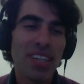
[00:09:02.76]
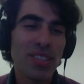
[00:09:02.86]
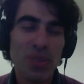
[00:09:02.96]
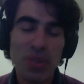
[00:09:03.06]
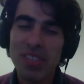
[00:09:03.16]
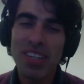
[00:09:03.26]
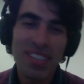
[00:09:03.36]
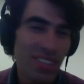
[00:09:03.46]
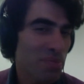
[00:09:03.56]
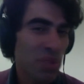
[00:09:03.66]
stood
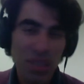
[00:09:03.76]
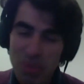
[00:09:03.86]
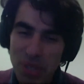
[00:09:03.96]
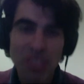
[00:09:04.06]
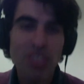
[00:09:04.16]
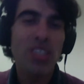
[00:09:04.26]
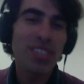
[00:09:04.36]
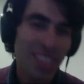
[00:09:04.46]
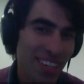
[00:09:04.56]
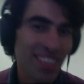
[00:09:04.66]
there, did my PhD
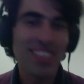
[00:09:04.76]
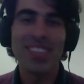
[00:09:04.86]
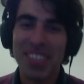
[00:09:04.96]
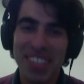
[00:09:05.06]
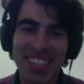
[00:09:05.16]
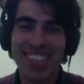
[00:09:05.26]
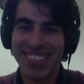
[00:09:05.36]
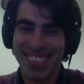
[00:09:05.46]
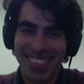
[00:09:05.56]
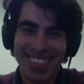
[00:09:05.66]
there, and so on.